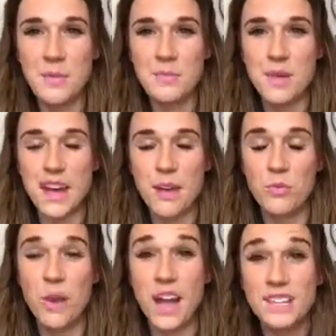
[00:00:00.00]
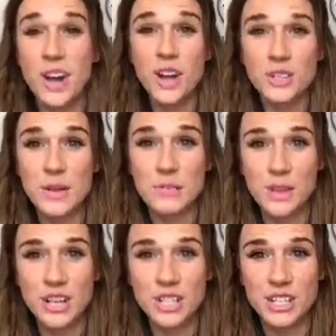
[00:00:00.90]
But I talk to him
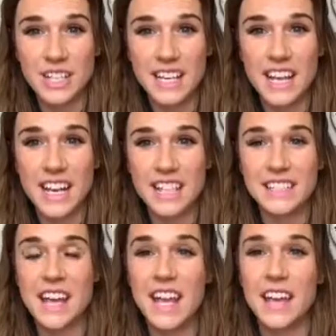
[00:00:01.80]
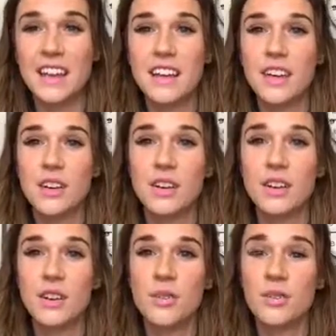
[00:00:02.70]
logically and I say,
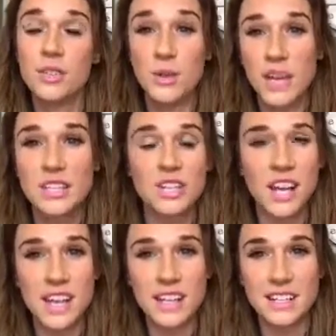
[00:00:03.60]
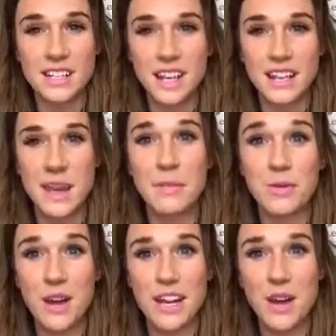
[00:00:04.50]
so yesterday he didn't take a nap,
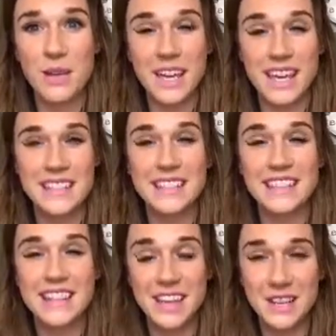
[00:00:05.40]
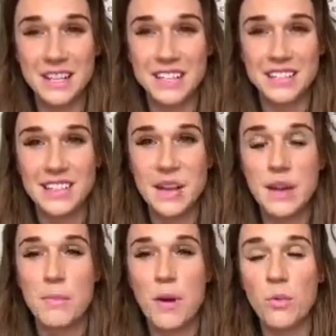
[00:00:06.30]
and right now he is, thank goodness.
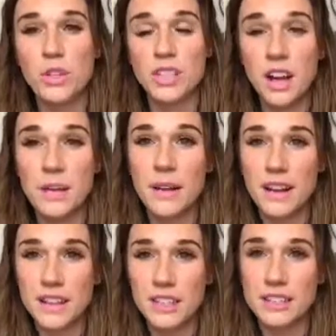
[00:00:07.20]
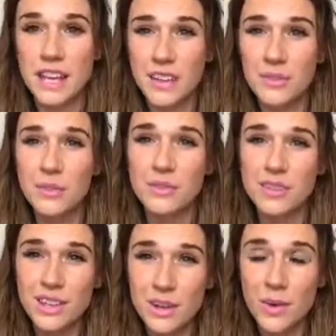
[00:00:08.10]
But we'll talk about it and I'll say,
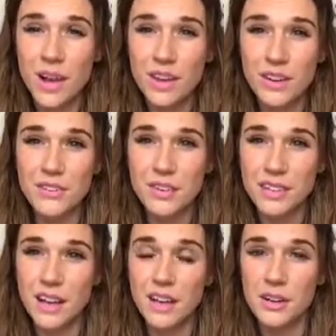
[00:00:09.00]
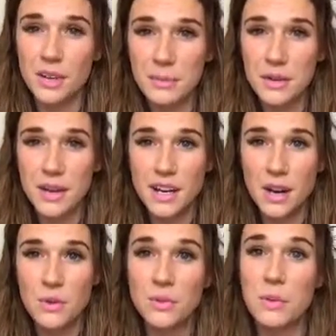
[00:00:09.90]
you know how you're feeling kind of crummy right
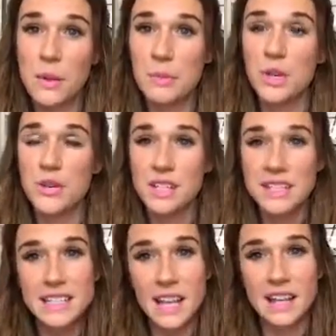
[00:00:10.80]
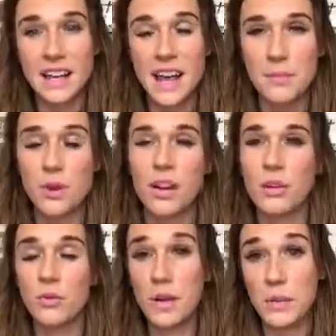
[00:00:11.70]
now? Remember you didn't take a nap? Or
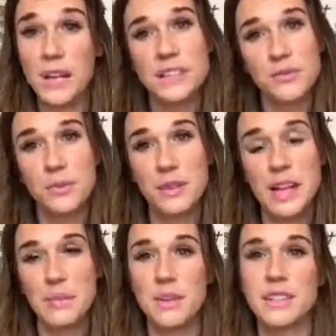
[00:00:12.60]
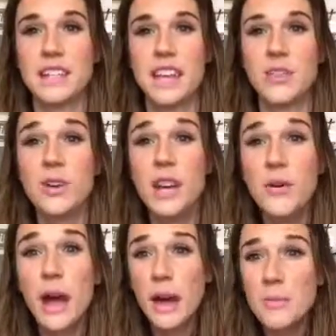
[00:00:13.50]
when he wakes up from a nap, and I'll say, look how
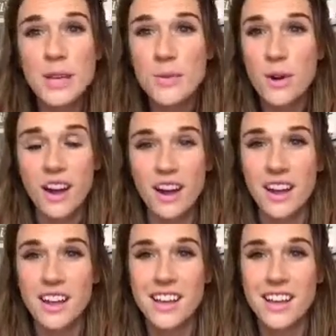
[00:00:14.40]
happy you are.